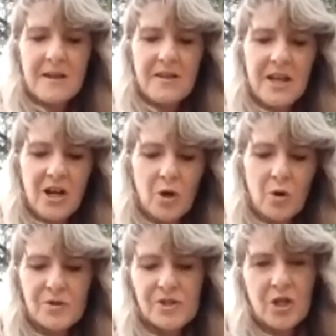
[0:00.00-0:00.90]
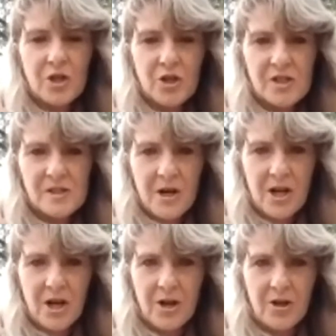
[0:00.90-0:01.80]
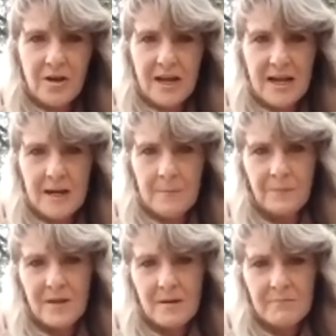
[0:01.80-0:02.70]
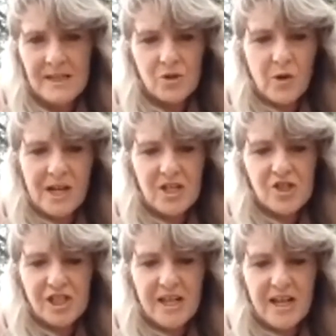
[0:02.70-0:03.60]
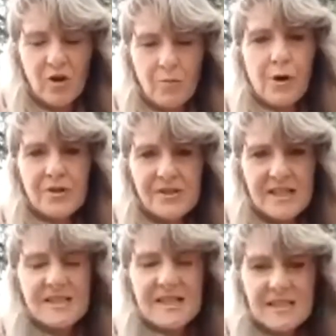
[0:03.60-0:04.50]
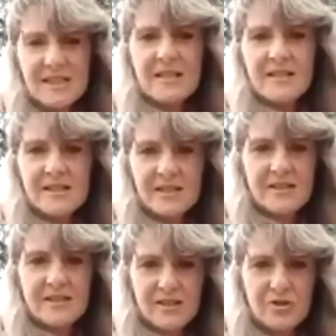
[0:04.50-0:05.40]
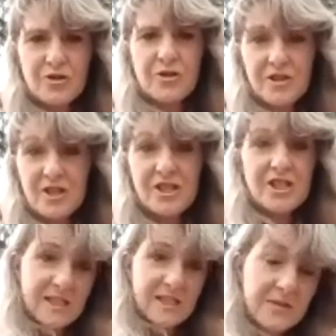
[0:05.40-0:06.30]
then I also use my own mental energy to help process that denseness through the digestive